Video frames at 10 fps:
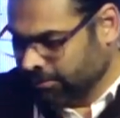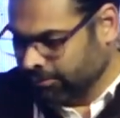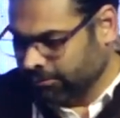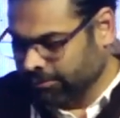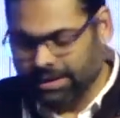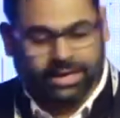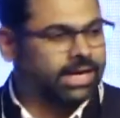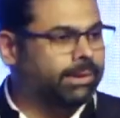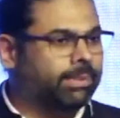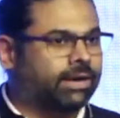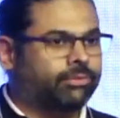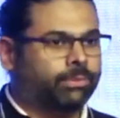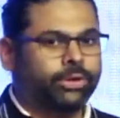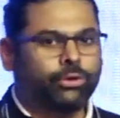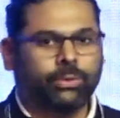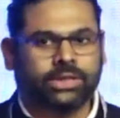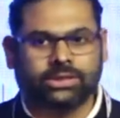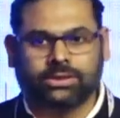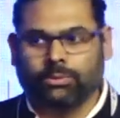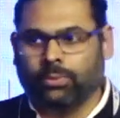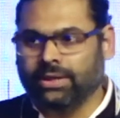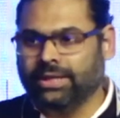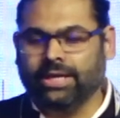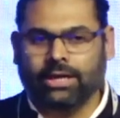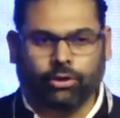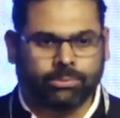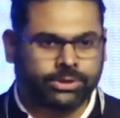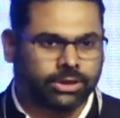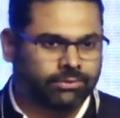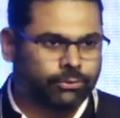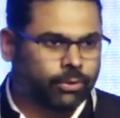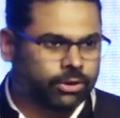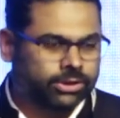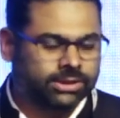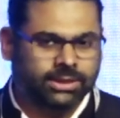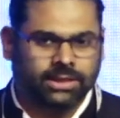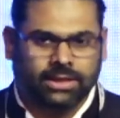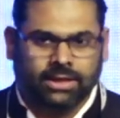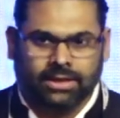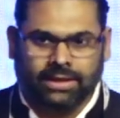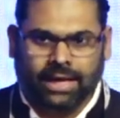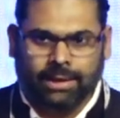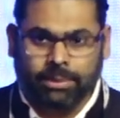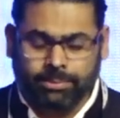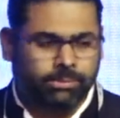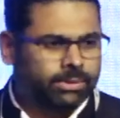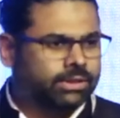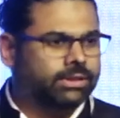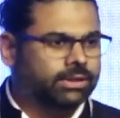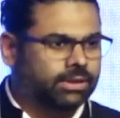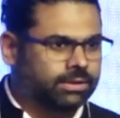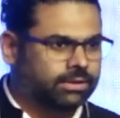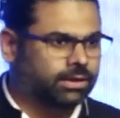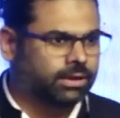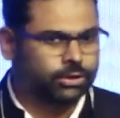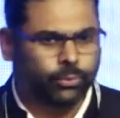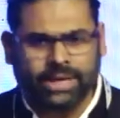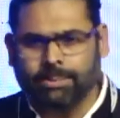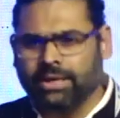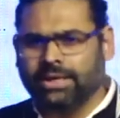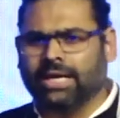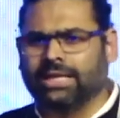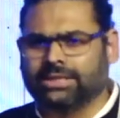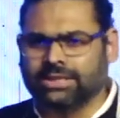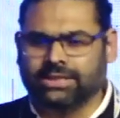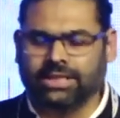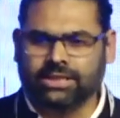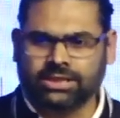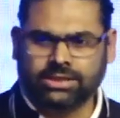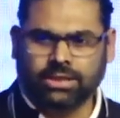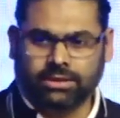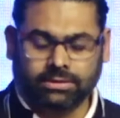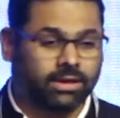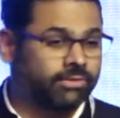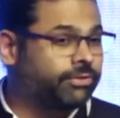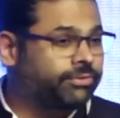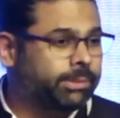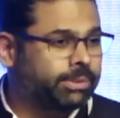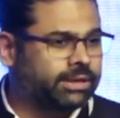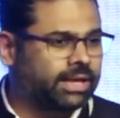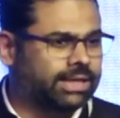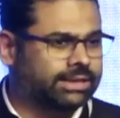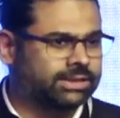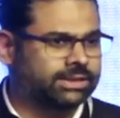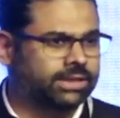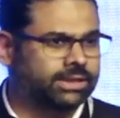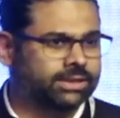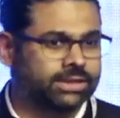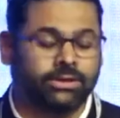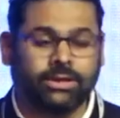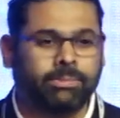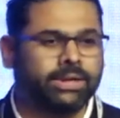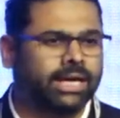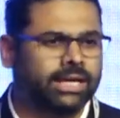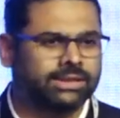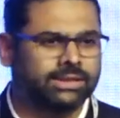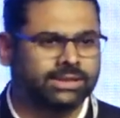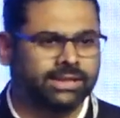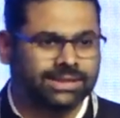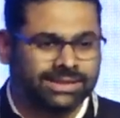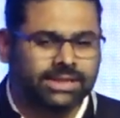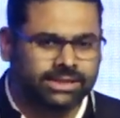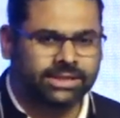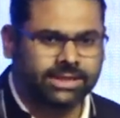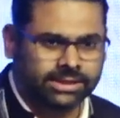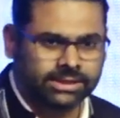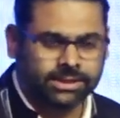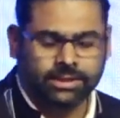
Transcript: When I came back from the US, one thing I observed was that people built 20-bed dialysis centers, 50-bed dialysis centers, 100-bed dialysis centers in the cities.